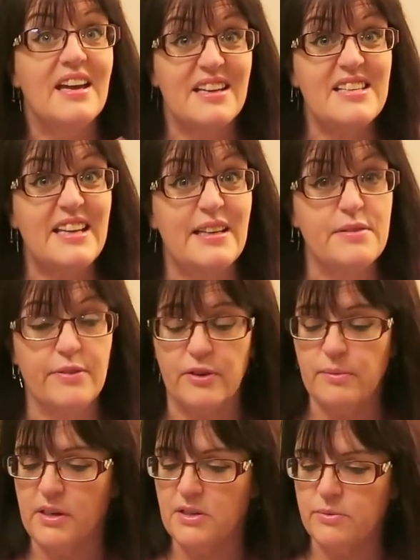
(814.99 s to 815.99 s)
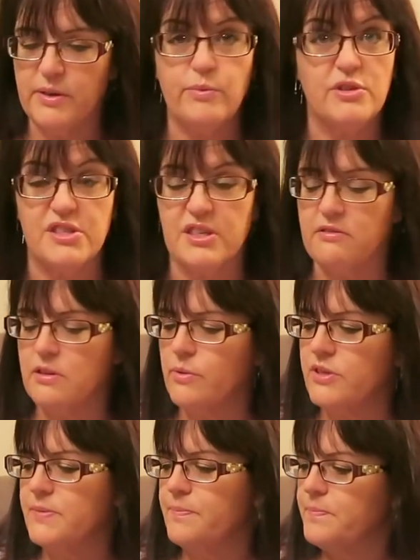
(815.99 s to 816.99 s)
Because he lives a few miles away, wouldn't see her
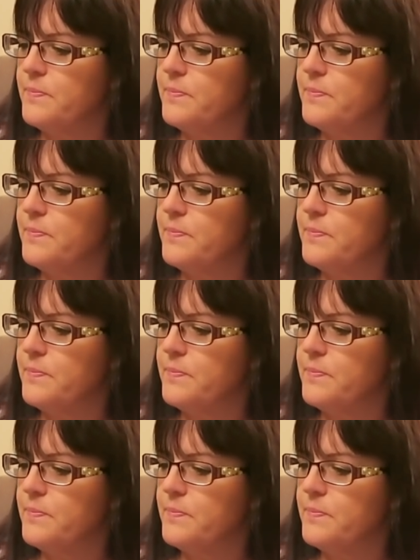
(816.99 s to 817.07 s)
otherwise.